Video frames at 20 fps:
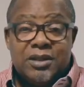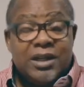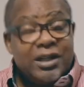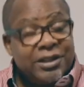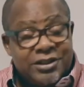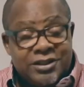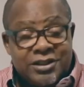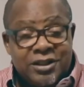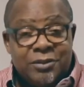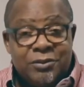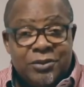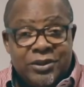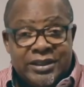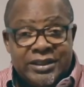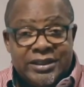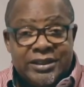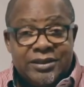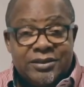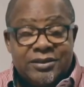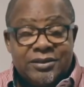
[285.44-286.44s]
And
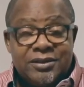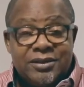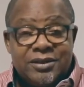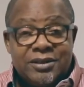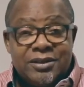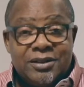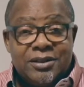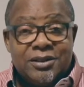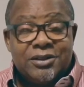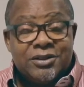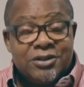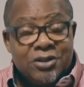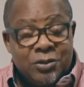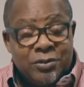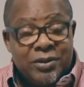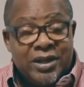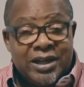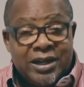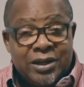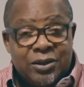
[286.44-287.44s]
somebody,
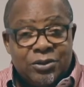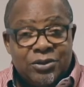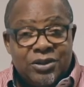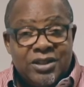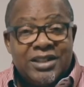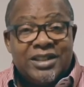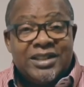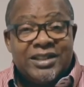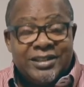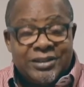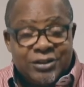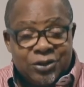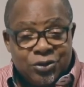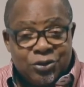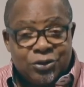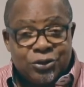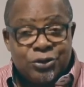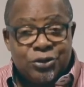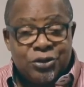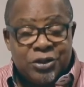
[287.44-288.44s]
somehow, needs to
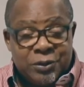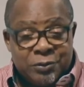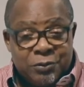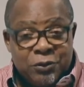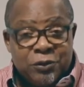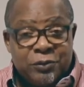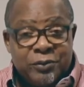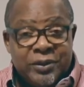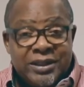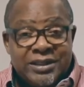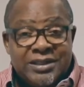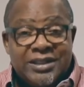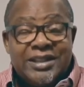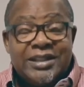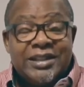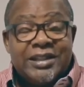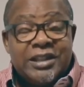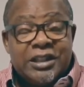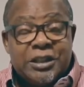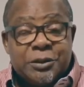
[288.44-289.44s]
control the movement,
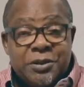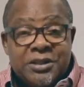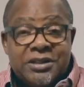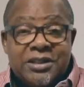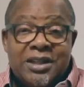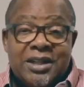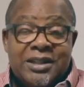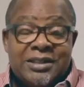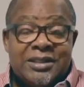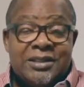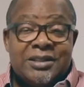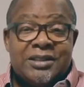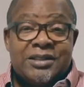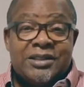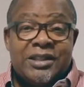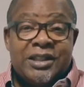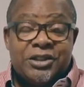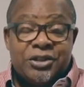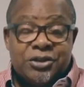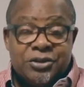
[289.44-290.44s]
especially at
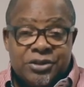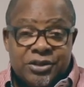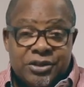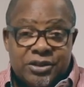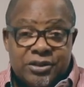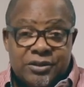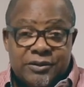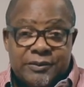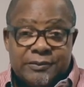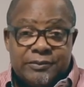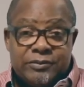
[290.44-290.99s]
intersections.